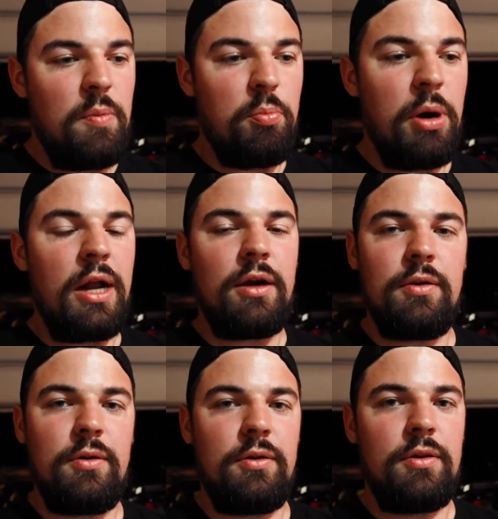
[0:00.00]

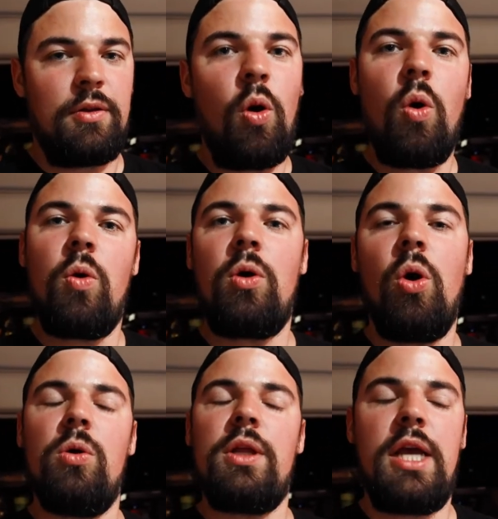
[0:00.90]
but the whole
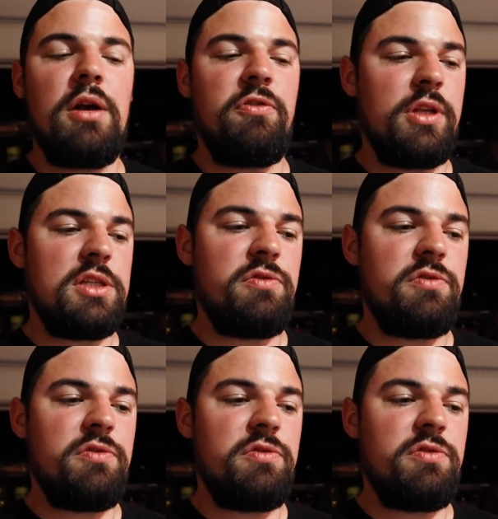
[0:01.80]
goal here for this